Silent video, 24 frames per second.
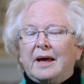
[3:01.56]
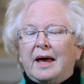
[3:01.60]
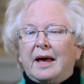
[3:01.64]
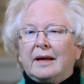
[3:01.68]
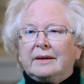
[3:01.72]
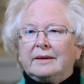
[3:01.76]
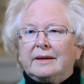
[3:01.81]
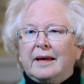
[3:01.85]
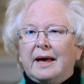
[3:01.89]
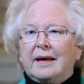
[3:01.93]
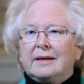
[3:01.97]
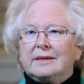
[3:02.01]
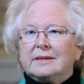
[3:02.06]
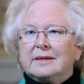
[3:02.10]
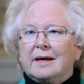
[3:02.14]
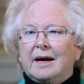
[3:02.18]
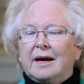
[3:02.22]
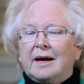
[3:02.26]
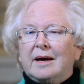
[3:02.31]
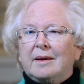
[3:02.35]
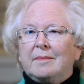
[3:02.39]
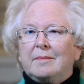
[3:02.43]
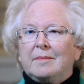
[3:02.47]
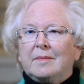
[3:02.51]
at that
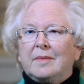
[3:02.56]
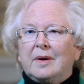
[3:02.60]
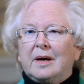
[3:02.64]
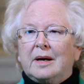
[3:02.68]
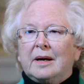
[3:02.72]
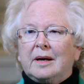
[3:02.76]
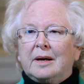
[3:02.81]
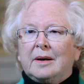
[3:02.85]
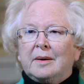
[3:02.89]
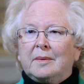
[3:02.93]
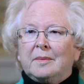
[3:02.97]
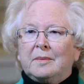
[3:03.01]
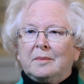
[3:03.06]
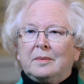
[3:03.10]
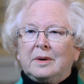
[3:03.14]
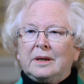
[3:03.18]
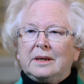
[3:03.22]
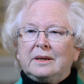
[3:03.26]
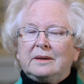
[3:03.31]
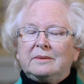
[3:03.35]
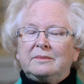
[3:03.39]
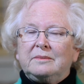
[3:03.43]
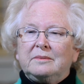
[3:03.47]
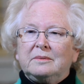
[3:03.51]
time,
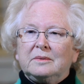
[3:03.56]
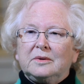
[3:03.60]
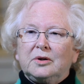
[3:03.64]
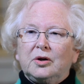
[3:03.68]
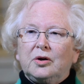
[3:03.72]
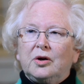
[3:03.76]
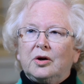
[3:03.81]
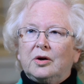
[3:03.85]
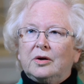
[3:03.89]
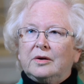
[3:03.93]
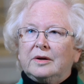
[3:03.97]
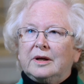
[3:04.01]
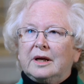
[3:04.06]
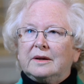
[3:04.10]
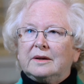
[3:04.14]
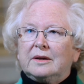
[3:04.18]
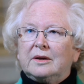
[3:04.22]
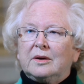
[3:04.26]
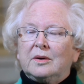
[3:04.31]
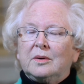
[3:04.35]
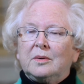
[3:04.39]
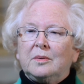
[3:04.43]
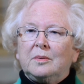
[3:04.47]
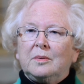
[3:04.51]
we learned that
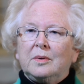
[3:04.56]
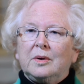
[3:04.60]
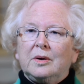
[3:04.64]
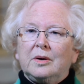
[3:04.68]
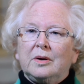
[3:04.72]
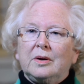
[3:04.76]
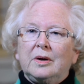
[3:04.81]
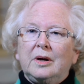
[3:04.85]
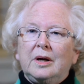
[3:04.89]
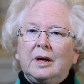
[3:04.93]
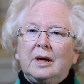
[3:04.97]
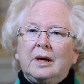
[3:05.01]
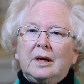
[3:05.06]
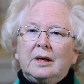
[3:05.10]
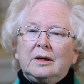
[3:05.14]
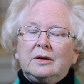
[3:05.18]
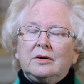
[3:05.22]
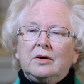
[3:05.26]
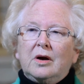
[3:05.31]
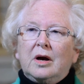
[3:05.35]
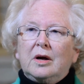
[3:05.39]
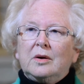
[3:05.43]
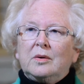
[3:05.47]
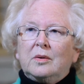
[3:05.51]
there were
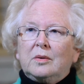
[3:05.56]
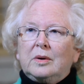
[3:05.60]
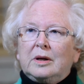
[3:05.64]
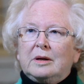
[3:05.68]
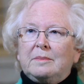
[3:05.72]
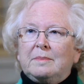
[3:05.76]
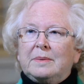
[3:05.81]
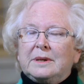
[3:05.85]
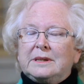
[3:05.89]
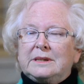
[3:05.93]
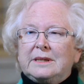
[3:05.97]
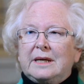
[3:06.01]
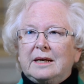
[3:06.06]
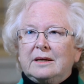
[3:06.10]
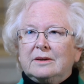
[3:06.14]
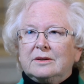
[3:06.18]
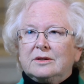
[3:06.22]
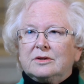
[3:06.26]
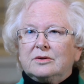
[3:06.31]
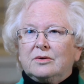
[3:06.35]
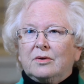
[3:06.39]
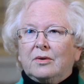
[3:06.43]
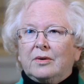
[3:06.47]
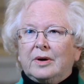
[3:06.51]
not only
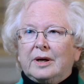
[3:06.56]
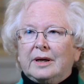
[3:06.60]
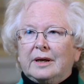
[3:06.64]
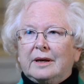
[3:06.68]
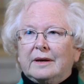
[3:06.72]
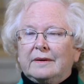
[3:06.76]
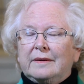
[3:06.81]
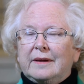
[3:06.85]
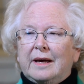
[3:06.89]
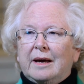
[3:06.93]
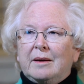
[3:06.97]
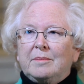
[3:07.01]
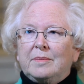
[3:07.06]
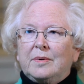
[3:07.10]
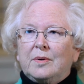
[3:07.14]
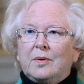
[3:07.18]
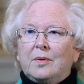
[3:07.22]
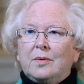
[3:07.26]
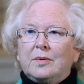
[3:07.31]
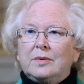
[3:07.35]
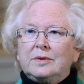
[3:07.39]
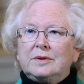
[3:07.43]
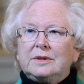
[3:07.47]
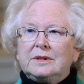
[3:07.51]
potatoes growing at that
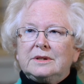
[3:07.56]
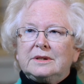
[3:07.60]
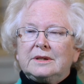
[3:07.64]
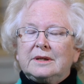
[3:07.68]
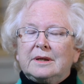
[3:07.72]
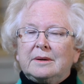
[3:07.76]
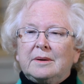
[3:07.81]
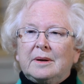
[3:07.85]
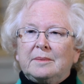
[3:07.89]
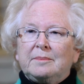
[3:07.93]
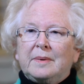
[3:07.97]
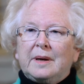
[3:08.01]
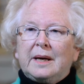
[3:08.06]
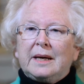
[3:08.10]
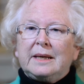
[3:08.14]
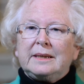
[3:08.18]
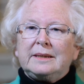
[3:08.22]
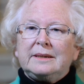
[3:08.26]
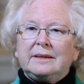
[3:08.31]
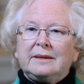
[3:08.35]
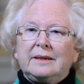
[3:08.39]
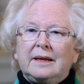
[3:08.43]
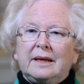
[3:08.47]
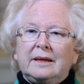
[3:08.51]
post,
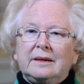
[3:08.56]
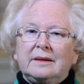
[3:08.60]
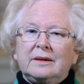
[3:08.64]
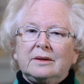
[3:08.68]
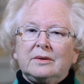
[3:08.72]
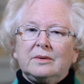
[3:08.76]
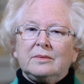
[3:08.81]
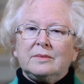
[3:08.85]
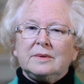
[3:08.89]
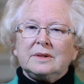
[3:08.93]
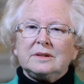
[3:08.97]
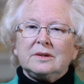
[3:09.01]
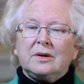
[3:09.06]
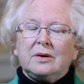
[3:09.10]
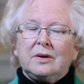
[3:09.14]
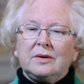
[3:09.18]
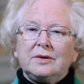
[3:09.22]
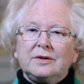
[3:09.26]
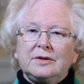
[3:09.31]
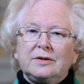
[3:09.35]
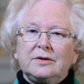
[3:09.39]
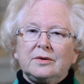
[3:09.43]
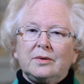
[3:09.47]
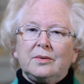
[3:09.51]
but that there was
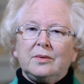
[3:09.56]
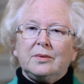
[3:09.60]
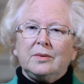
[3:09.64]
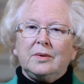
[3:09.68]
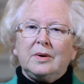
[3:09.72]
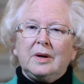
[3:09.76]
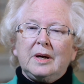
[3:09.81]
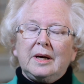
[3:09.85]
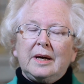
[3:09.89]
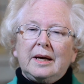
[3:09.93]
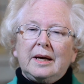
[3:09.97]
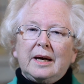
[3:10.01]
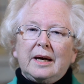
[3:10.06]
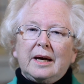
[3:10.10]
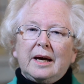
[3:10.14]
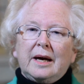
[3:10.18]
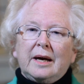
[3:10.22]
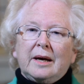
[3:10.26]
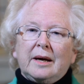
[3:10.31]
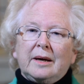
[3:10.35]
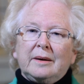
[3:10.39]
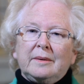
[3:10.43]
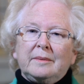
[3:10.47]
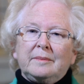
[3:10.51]
also
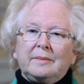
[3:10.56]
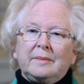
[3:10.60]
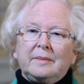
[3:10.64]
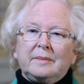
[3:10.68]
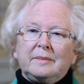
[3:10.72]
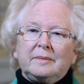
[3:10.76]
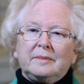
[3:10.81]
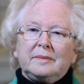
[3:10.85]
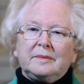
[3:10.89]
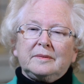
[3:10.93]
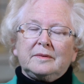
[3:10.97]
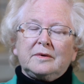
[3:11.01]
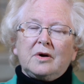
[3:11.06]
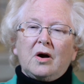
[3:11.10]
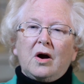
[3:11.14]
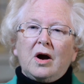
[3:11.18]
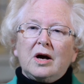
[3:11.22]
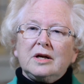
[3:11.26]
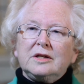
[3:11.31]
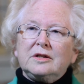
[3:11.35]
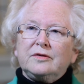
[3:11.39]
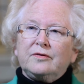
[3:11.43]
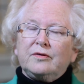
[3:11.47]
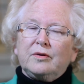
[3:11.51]

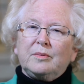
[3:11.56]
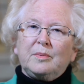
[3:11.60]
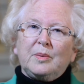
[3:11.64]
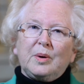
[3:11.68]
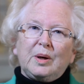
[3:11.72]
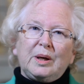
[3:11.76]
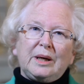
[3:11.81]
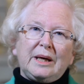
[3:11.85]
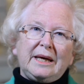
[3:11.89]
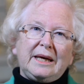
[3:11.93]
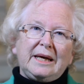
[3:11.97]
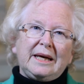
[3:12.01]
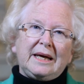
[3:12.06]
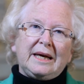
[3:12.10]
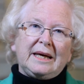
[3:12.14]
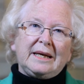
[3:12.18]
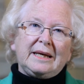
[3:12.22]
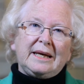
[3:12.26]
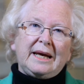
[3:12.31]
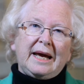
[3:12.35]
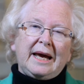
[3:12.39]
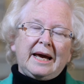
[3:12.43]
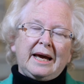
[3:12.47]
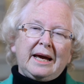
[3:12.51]
cause for bringing
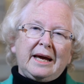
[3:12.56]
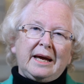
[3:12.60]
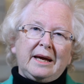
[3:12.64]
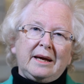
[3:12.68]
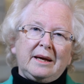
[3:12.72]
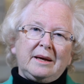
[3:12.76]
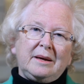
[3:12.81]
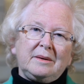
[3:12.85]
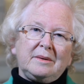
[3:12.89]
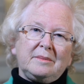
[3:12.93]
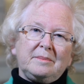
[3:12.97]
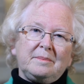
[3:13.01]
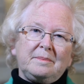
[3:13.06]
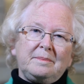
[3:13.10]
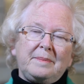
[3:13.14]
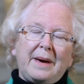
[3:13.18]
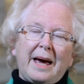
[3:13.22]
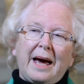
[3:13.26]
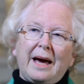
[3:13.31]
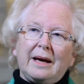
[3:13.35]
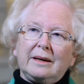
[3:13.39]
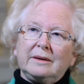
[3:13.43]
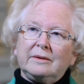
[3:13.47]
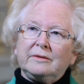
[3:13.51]
in a
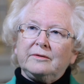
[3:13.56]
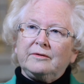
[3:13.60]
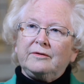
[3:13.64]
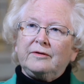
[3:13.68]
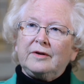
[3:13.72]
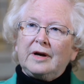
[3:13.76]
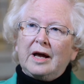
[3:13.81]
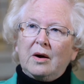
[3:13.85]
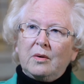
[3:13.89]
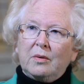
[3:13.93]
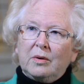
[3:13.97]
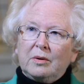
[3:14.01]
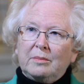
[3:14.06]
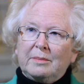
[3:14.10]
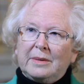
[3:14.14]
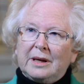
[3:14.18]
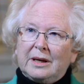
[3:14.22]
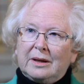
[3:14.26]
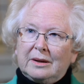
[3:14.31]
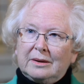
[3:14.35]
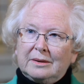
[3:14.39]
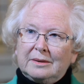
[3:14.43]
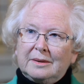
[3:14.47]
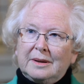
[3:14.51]
patent flour
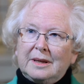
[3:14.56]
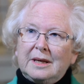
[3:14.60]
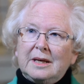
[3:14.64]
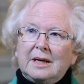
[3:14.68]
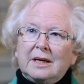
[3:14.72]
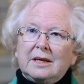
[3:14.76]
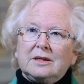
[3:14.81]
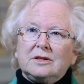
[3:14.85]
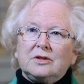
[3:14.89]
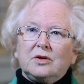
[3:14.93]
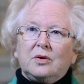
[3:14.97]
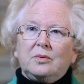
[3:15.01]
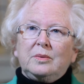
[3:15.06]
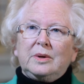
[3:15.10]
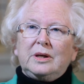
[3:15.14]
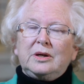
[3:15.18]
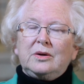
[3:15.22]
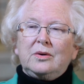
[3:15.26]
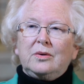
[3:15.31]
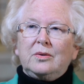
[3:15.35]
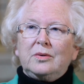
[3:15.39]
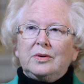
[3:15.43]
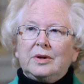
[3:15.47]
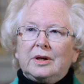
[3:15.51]
mill. So we
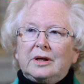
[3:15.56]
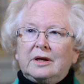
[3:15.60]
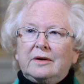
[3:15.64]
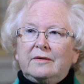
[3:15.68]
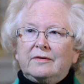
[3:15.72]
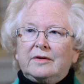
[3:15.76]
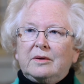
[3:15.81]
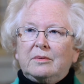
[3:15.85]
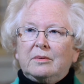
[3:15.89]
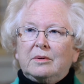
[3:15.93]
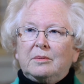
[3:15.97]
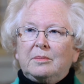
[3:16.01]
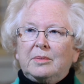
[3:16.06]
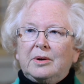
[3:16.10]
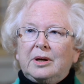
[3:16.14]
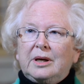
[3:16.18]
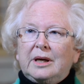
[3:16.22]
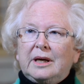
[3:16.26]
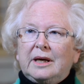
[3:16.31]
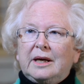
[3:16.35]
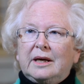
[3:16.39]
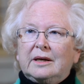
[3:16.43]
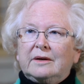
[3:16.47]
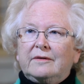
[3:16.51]
know that if they were
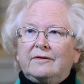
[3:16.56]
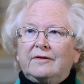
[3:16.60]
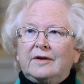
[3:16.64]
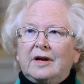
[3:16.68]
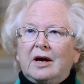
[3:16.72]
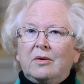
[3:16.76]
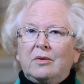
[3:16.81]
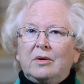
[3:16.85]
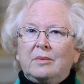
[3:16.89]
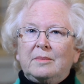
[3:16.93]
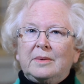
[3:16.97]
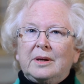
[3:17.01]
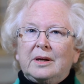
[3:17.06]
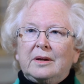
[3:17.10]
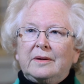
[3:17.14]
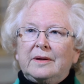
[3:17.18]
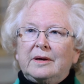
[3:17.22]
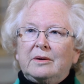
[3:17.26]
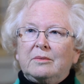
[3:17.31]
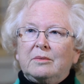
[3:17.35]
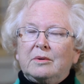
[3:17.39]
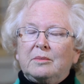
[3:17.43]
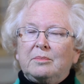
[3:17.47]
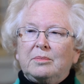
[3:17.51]
bringing in a flour mill,
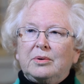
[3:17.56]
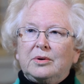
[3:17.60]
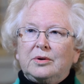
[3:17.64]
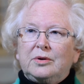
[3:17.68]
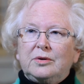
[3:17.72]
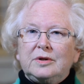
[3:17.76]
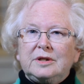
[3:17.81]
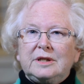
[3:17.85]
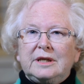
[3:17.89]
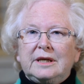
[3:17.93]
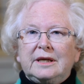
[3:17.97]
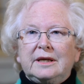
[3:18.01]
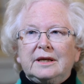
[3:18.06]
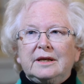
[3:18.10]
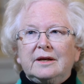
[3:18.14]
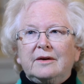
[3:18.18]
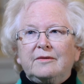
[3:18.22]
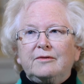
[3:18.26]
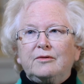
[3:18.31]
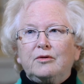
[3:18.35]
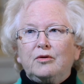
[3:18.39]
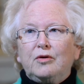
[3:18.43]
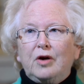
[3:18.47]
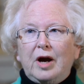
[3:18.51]
they were producing
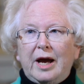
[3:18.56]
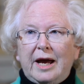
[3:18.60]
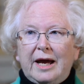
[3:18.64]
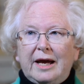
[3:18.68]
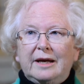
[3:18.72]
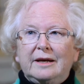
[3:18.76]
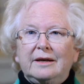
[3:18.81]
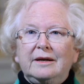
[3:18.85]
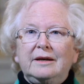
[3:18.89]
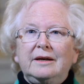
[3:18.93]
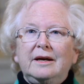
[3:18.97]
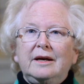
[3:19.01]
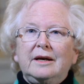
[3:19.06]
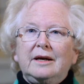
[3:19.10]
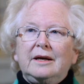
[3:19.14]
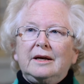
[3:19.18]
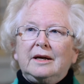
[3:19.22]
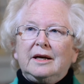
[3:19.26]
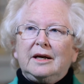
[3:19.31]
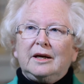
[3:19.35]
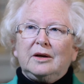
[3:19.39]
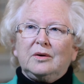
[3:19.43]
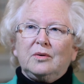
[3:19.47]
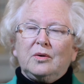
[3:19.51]
enough grain
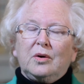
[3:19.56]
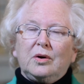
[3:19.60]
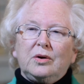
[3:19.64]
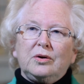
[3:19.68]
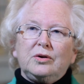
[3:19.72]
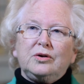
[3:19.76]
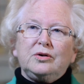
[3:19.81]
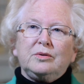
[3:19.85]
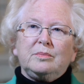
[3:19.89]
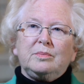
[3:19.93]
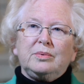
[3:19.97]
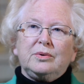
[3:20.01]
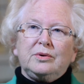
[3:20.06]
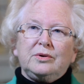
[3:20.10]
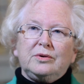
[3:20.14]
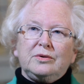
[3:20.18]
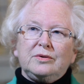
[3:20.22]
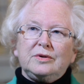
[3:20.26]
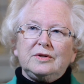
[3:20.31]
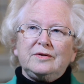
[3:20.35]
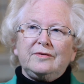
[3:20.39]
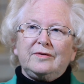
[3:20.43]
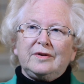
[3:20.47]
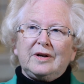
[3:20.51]
in order to
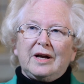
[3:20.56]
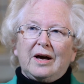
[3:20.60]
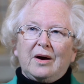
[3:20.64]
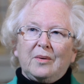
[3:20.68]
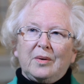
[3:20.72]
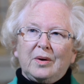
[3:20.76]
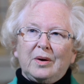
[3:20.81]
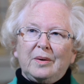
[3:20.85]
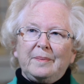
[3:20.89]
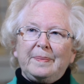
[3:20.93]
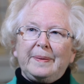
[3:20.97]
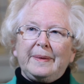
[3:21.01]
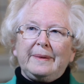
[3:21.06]
produce flour.